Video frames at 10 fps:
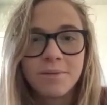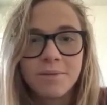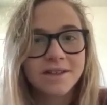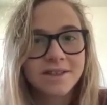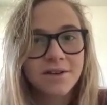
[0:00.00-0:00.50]

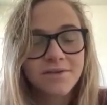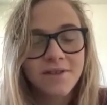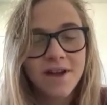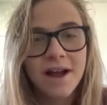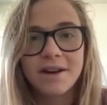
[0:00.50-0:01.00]
because they're
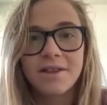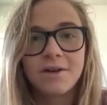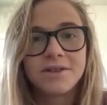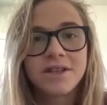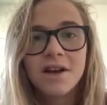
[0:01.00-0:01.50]
found in
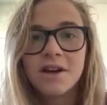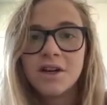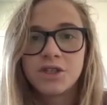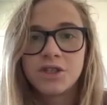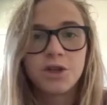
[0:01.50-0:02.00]
those
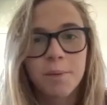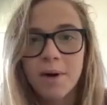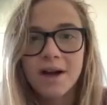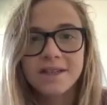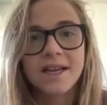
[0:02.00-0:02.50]
super
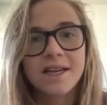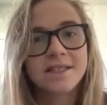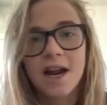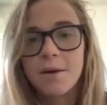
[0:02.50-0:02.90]
processed,